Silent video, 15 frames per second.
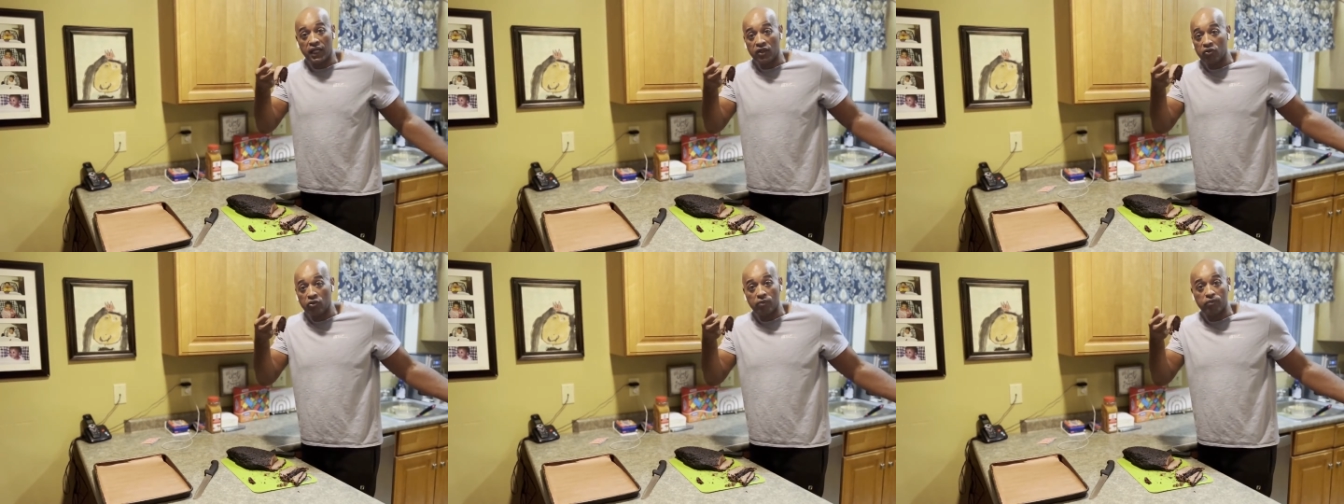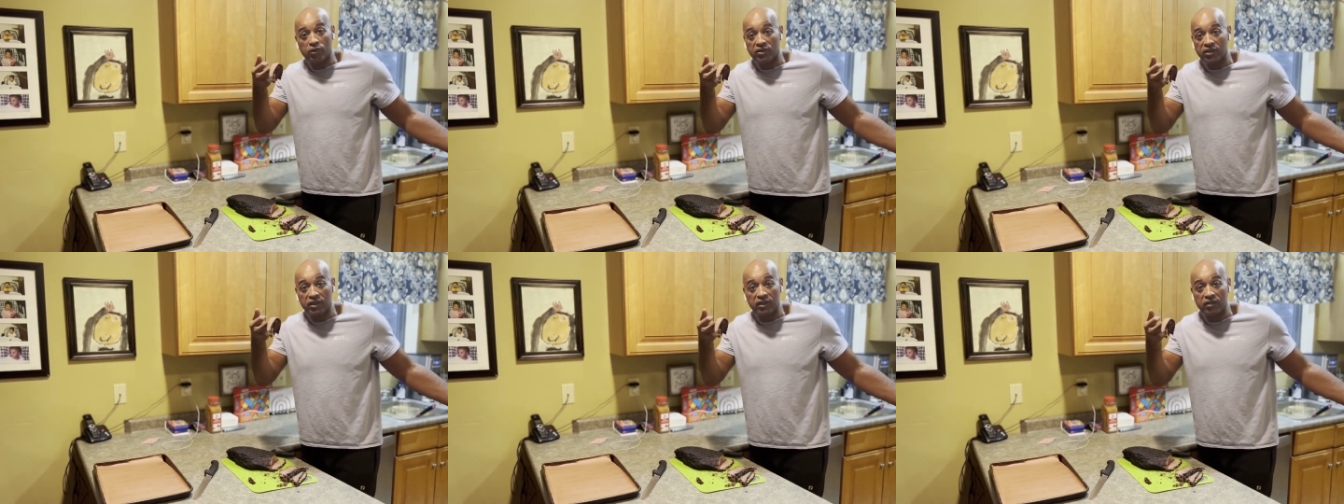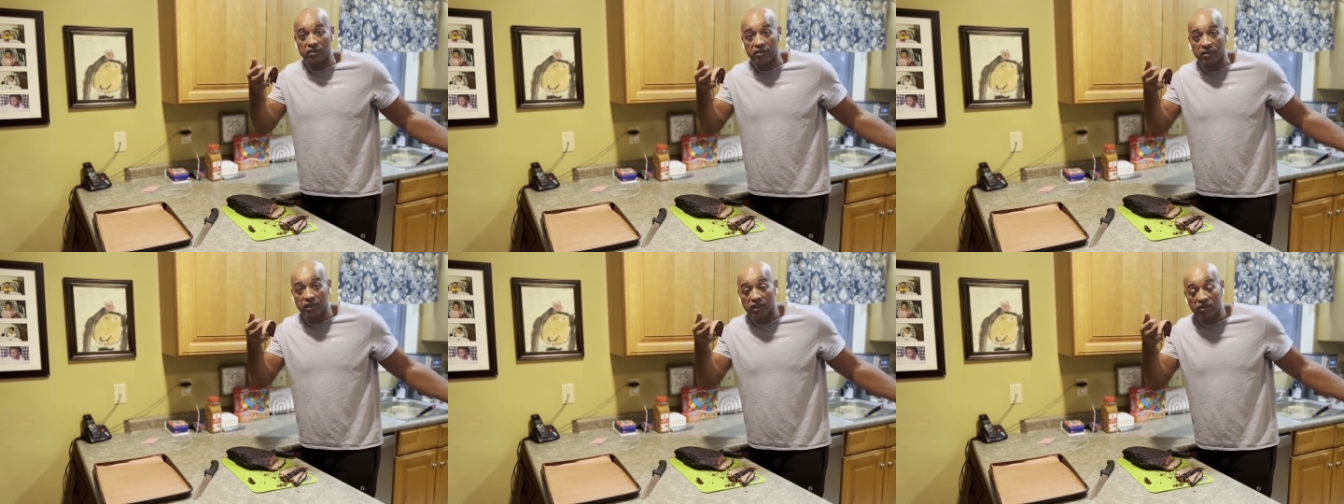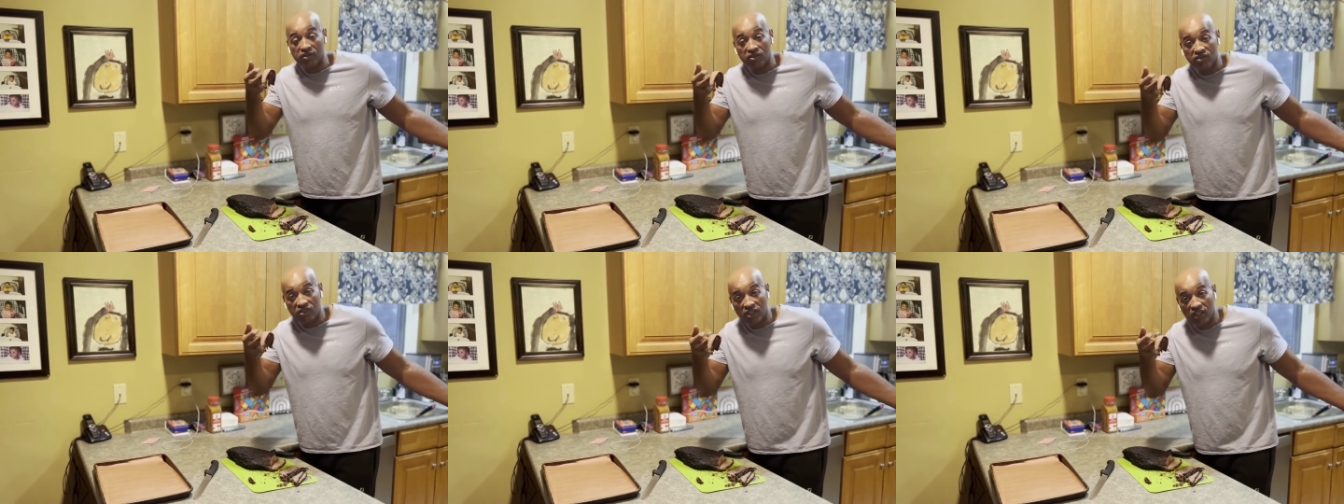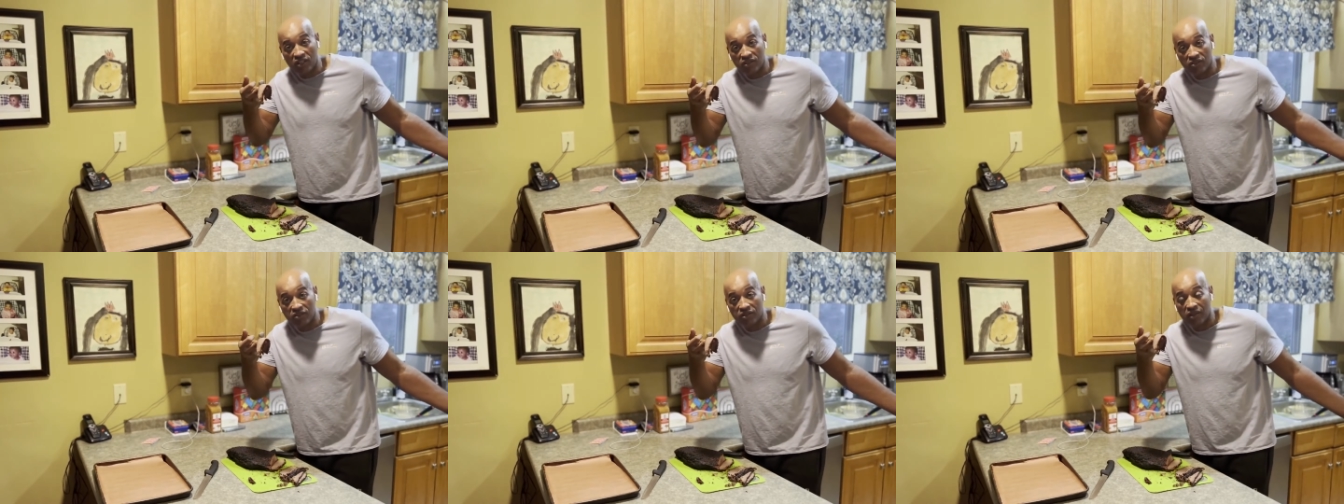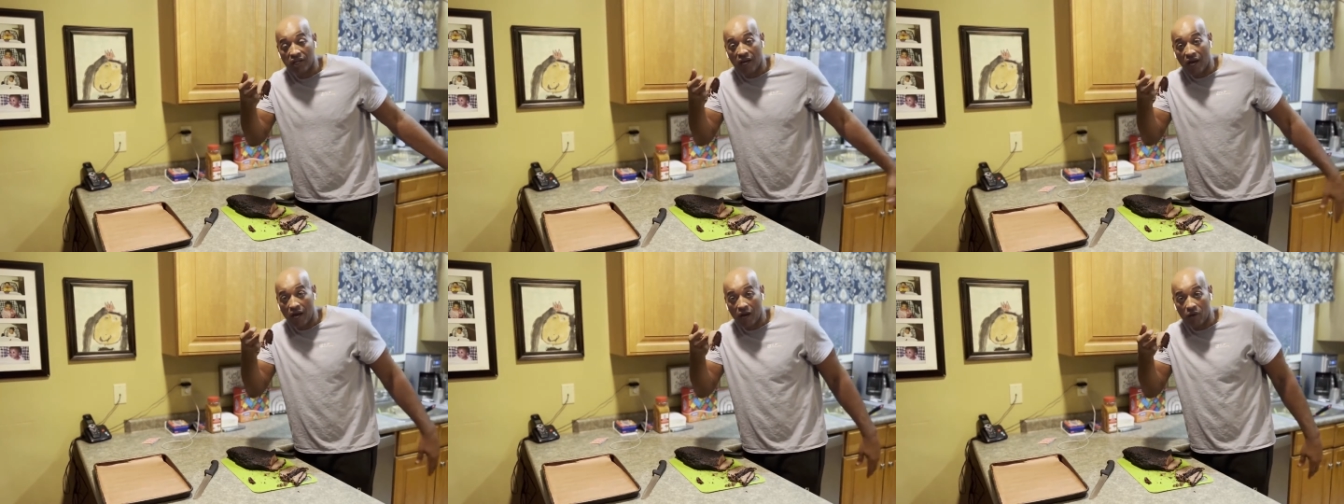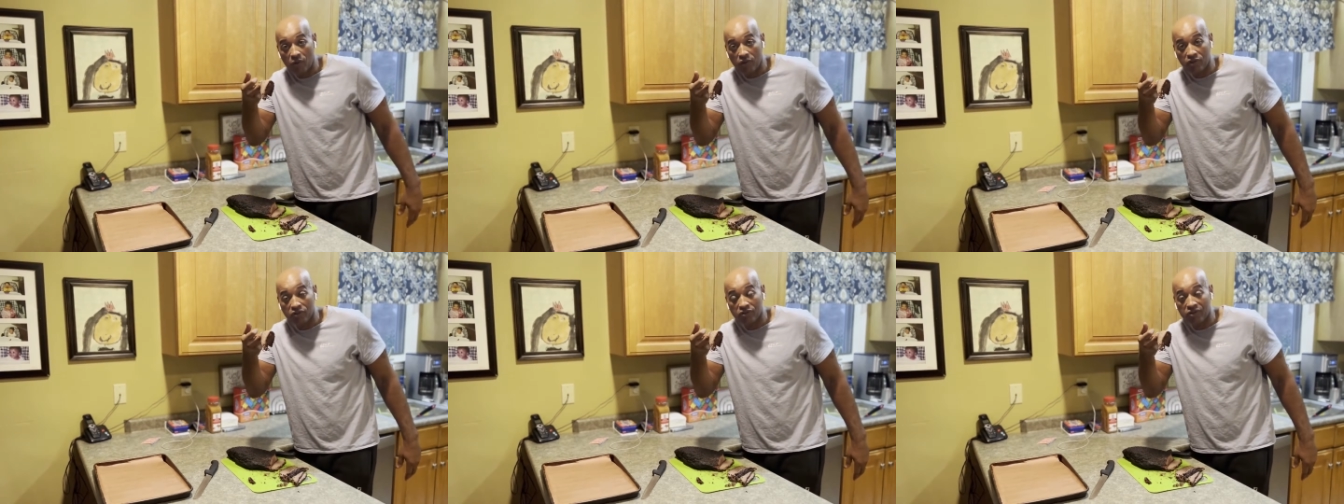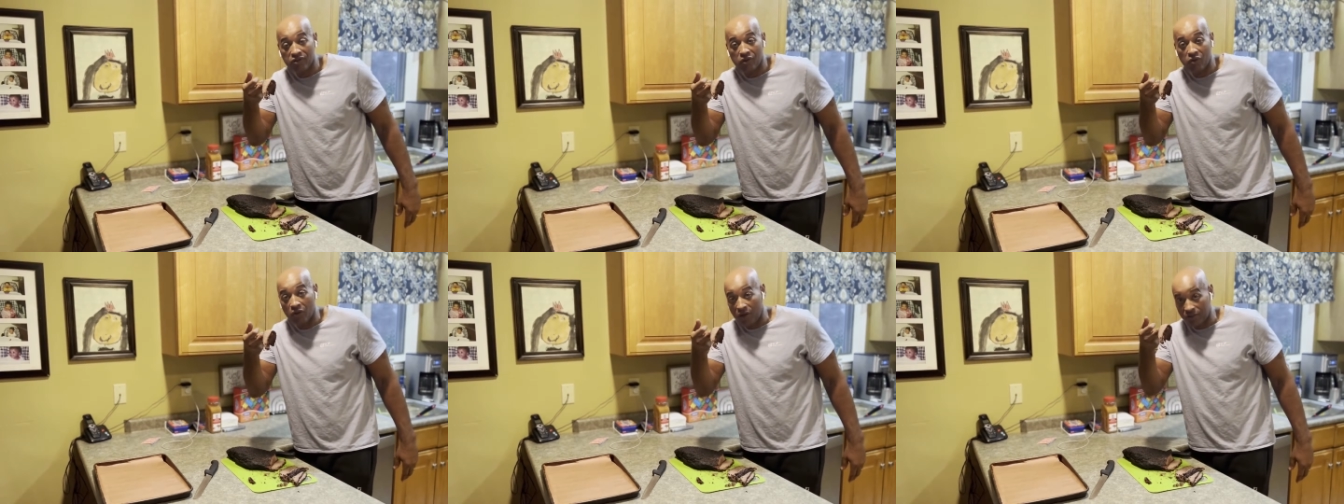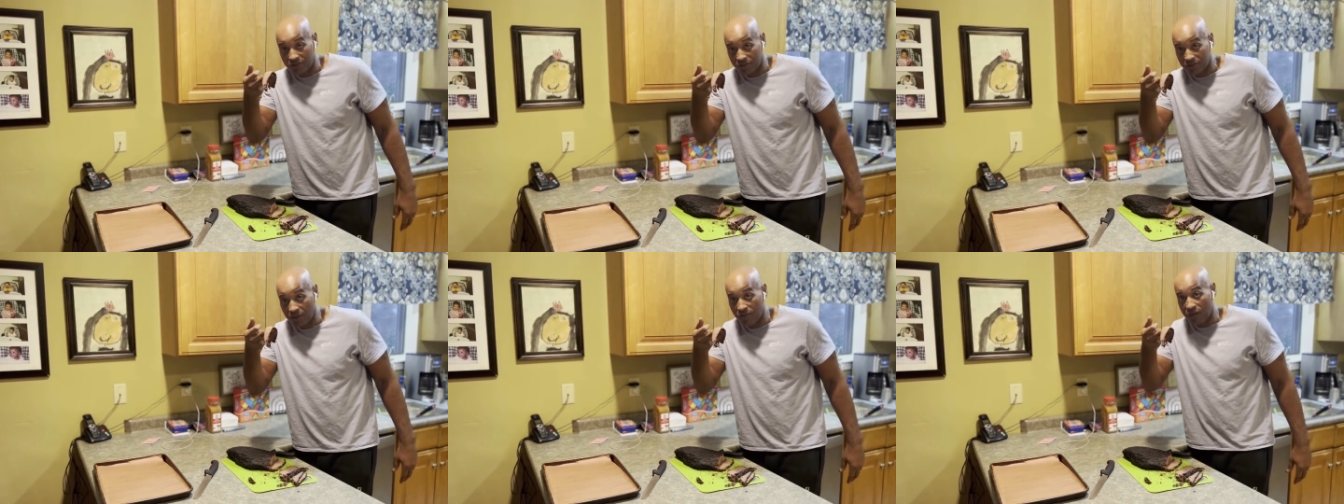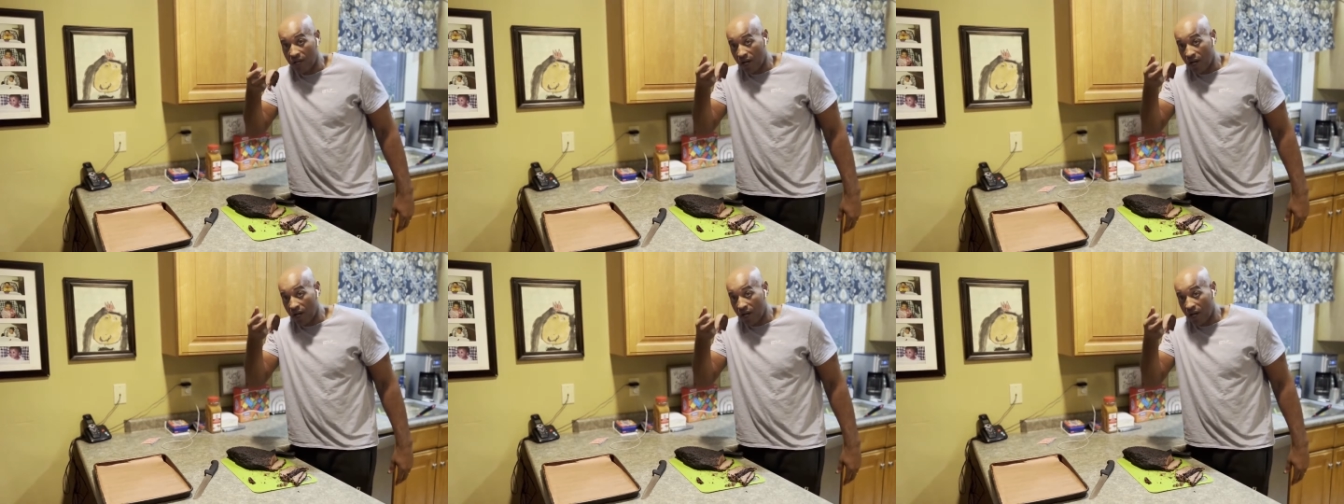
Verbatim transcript: I can't do a brisket in six hours or under